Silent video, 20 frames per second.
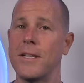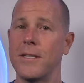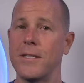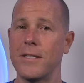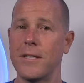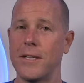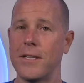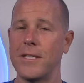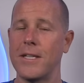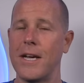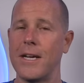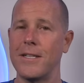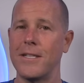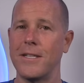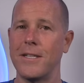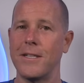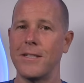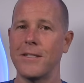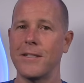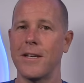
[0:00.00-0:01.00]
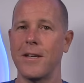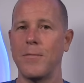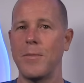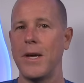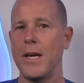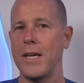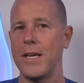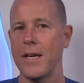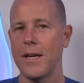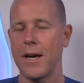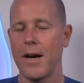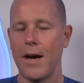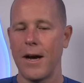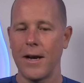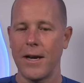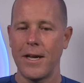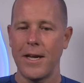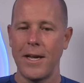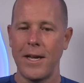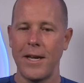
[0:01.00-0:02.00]
successes can make you
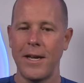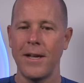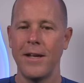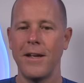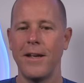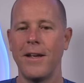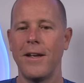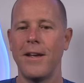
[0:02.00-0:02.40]
cocky